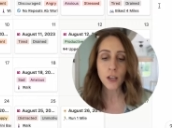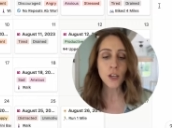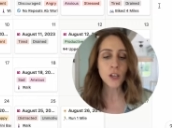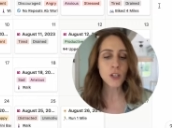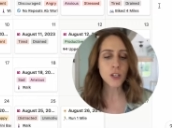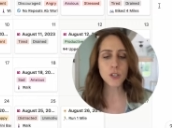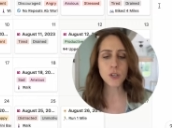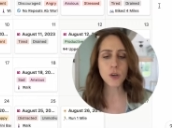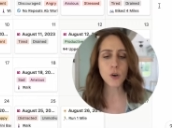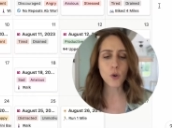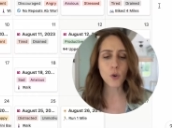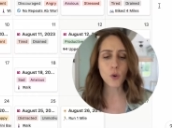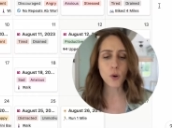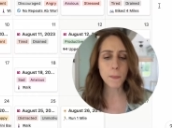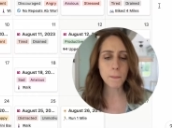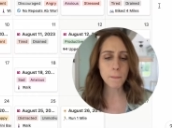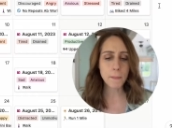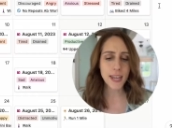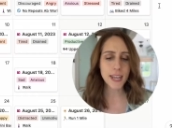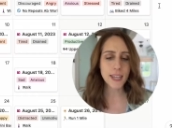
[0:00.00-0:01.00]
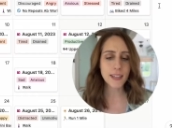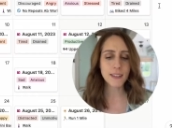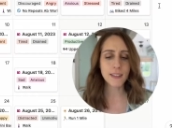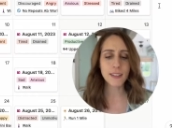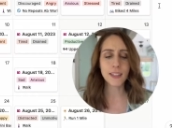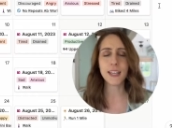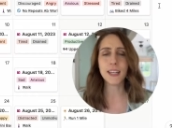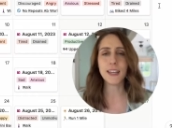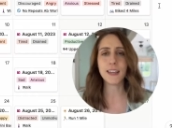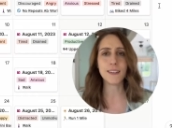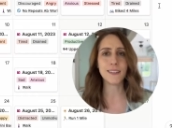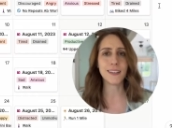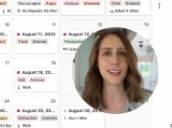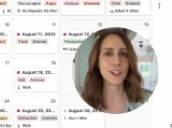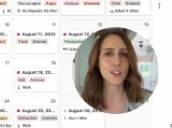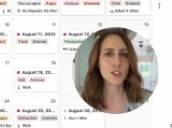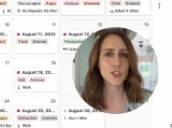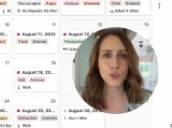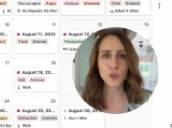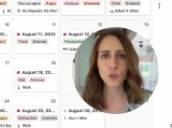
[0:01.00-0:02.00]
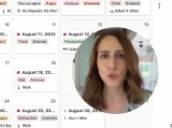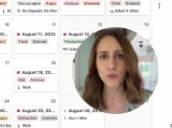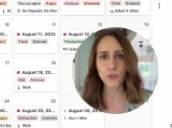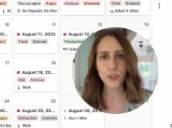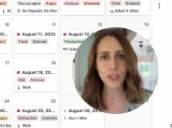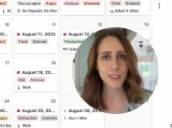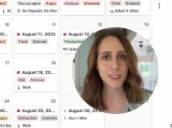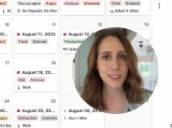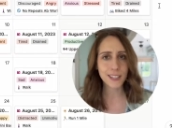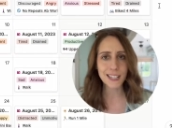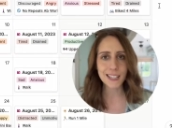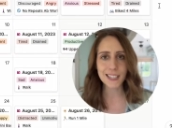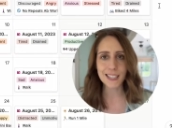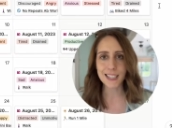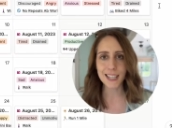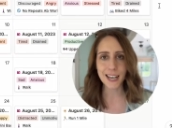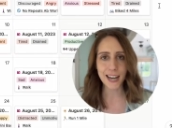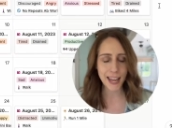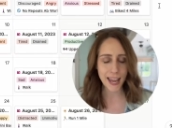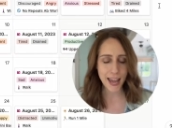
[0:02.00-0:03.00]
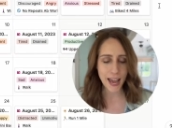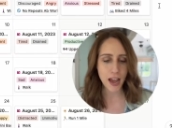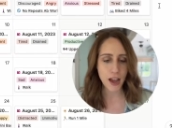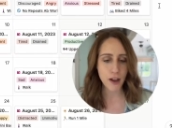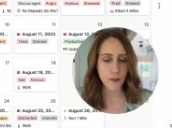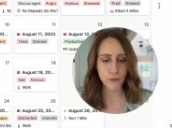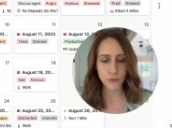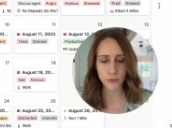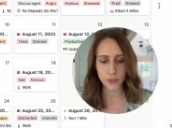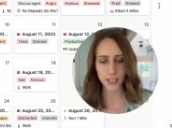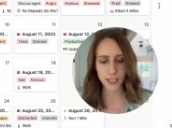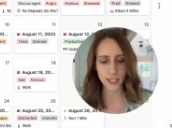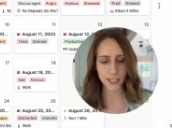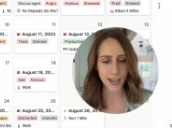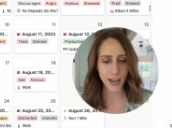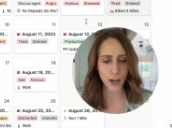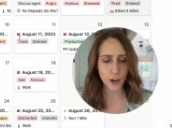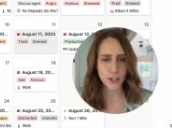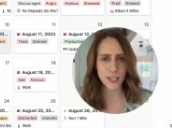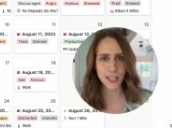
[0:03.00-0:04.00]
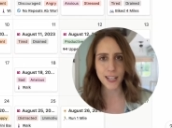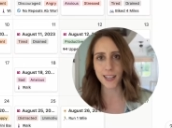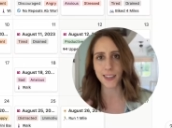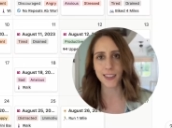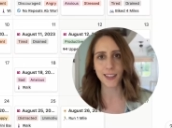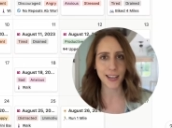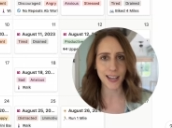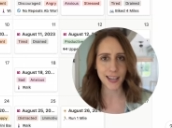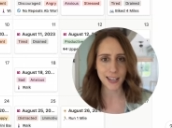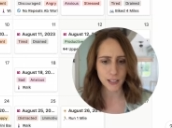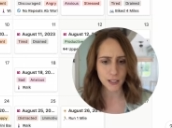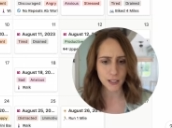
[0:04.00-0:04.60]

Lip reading: So mainly like 2 feelings that I have for the entire day that kind of